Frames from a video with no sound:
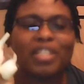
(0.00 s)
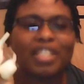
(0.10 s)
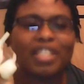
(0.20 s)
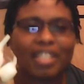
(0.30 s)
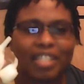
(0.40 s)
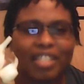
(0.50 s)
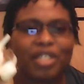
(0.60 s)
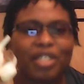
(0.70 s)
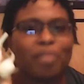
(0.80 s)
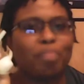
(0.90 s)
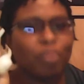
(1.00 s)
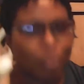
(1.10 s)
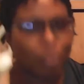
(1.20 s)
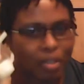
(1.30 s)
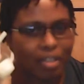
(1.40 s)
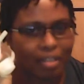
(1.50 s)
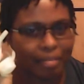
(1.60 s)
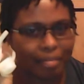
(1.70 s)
system booster.